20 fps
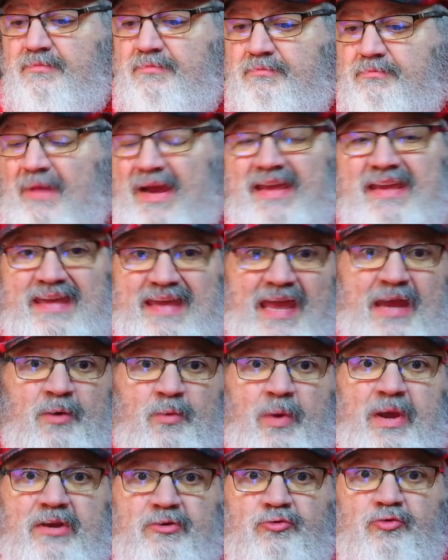my
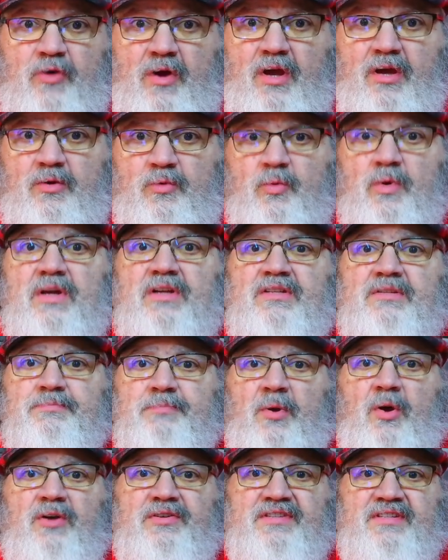gateway drug was
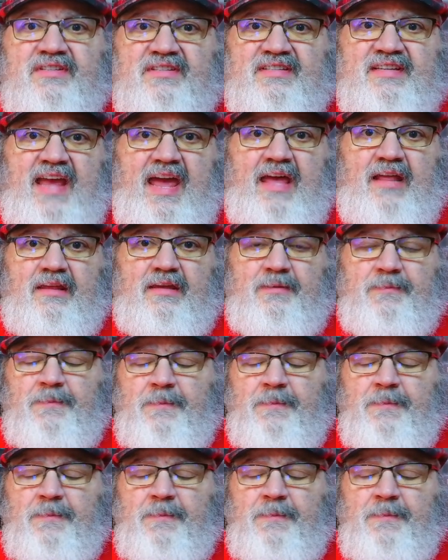Boston Scally.